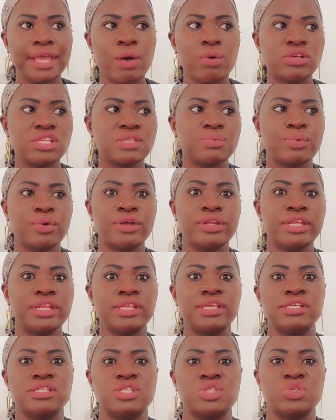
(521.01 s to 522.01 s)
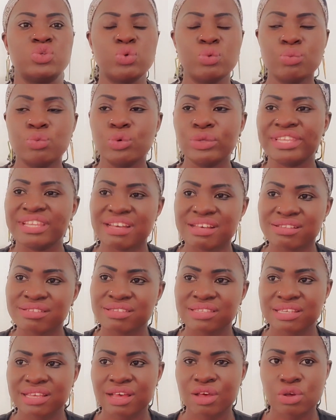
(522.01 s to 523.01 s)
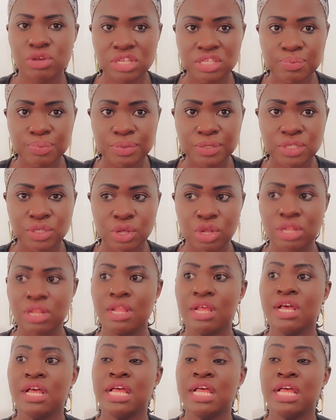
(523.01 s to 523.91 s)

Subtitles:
I was born in Kisumu, Nyanza Hospital.